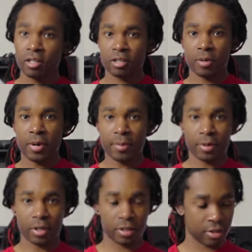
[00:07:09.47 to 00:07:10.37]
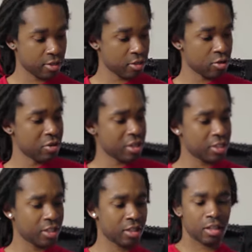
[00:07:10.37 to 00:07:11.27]
your paper. You
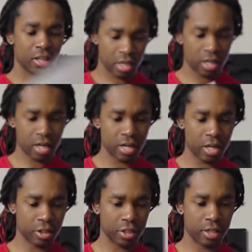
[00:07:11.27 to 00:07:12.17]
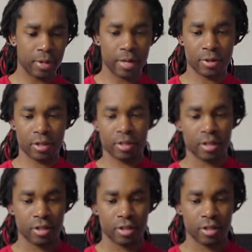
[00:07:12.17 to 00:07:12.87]
get another sheet of paper.